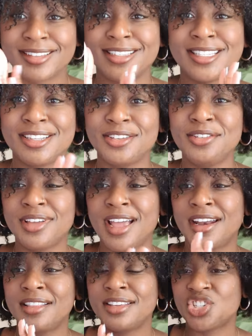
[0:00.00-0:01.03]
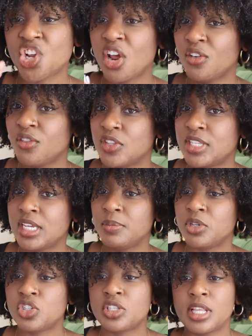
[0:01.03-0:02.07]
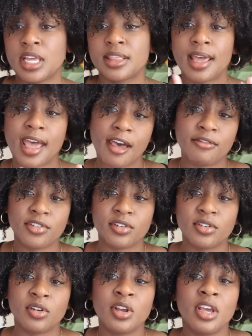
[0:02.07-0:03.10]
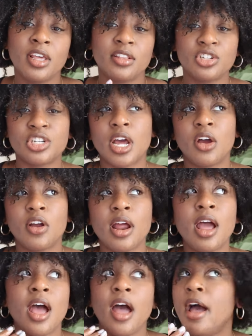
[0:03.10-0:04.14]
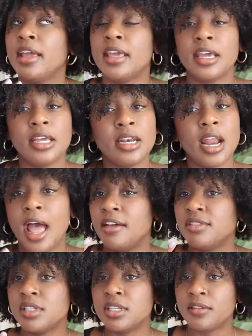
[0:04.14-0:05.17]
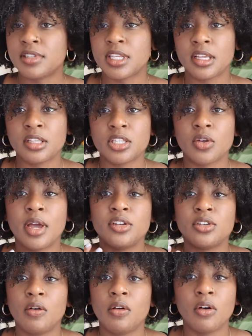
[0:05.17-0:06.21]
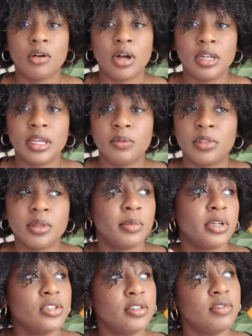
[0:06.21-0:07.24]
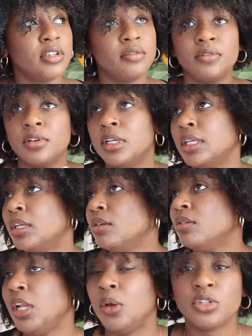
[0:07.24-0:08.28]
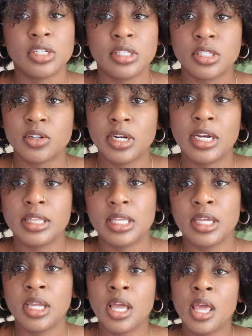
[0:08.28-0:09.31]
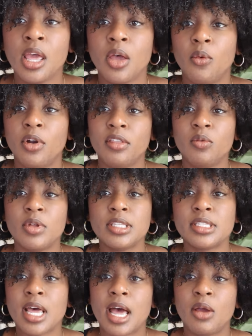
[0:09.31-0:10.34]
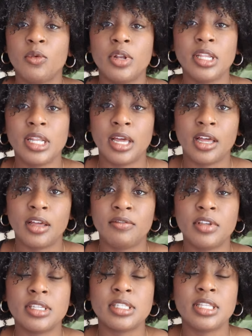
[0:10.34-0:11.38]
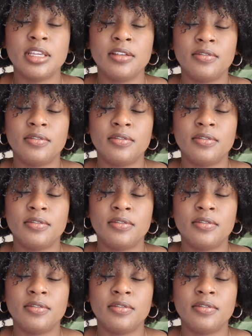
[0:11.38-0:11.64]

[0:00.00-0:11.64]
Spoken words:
still kind of the shower routine, but just like the after the shower. Again, I have sensitive skin, so I don't go all in with a bunch of different lotions or anything. One of the ones I really love is the